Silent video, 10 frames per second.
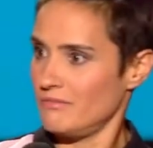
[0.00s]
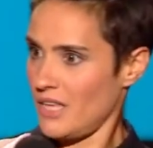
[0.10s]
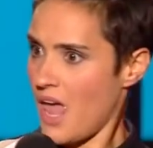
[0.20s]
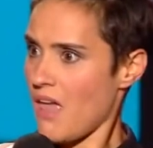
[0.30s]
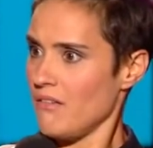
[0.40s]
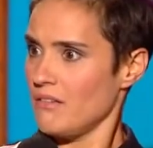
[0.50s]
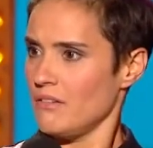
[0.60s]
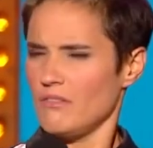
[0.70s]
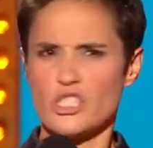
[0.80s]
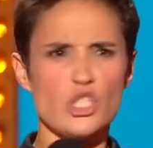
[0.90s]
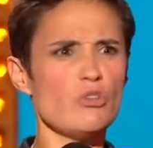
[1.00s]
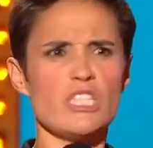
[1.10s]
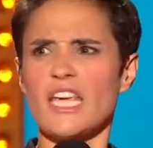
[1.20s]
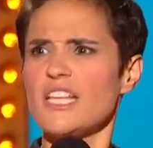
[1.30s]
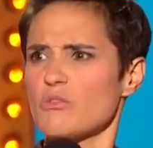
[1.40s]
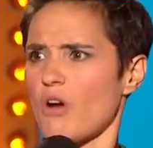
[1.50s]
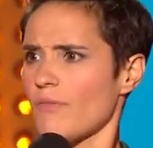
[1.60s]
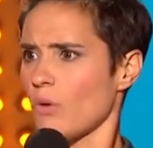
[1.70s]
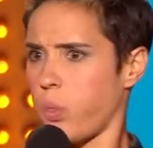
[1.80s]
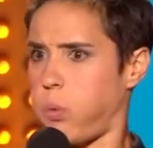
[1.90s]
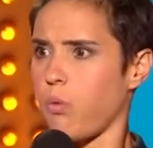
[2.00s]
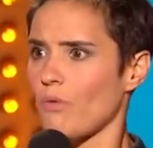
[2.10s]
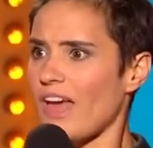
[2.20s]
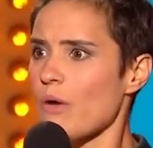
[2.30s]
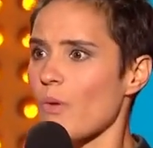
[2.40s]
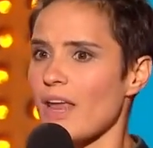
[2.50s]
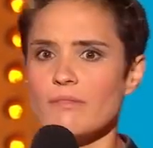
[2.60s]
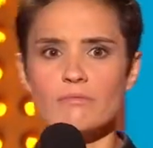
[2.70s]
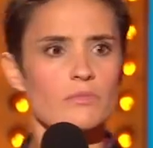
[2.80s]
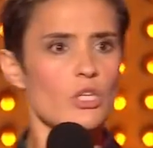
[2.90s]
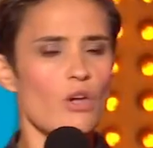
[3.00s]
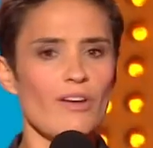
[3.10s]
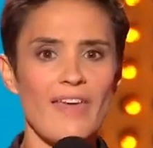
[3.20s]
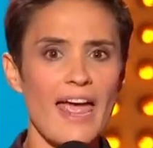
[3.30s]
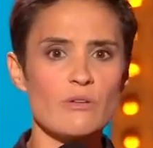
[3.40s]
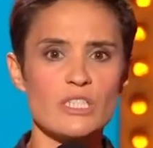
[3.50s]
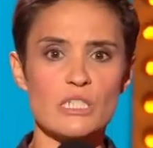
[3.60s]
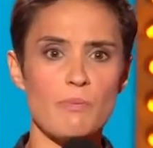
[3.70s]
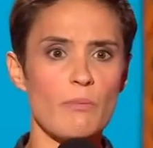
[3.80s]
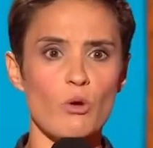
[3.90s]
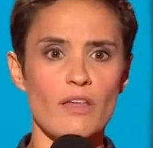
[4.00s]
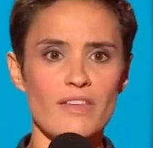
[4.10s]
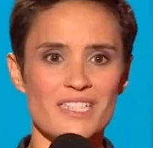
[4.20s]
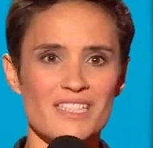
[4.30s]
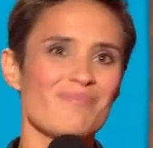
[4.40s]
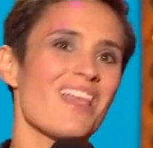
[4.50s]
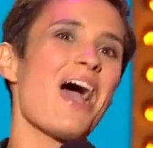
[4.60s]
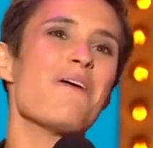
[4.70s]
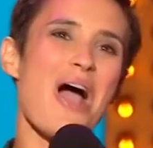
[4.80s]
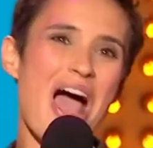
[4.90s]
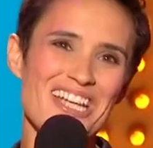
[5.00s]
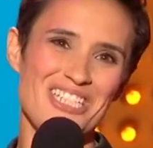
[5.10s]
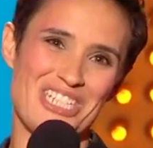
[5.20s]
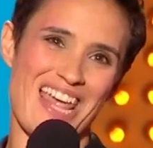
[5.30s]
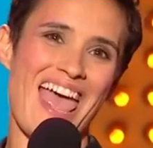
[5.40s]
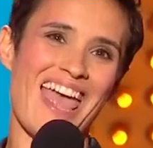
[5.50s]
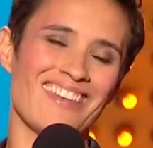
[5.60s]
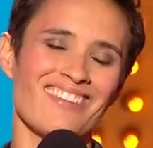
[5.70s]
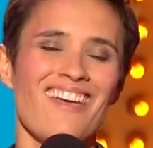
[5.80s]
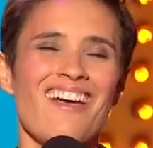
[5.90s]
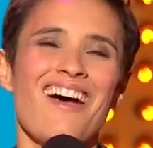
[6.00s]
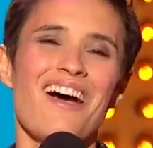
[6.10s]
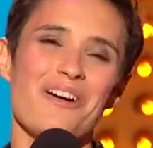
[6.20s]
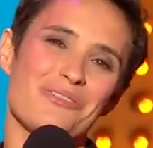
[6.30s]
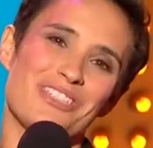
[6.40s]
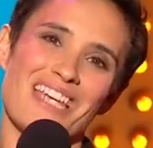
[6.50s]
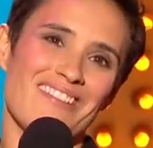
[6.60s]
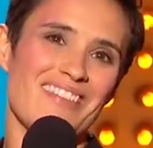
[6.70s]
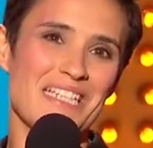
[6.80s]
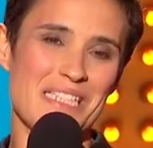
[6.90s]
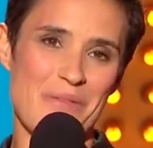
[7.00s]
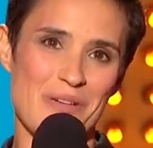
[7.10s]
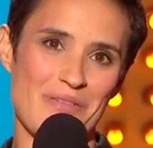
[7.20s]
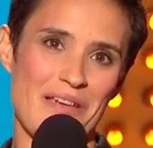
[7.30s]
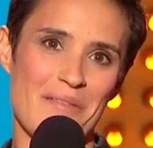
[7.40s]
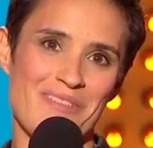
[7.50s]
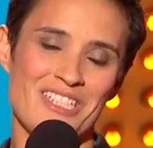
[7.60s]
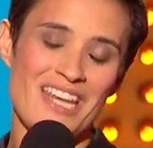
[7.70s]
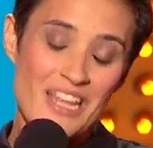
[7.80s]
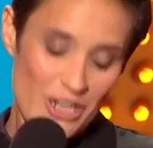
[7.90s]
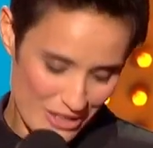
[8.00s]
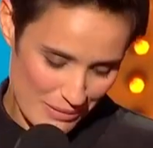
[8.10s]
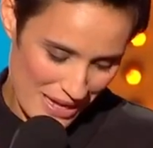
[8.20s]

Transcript: as soon as the kids arrived, that went. Go around the house and it's a bit more like this. Oh, hi, Jen. Oh, Jen, thanks so much for coming. Jen, look at the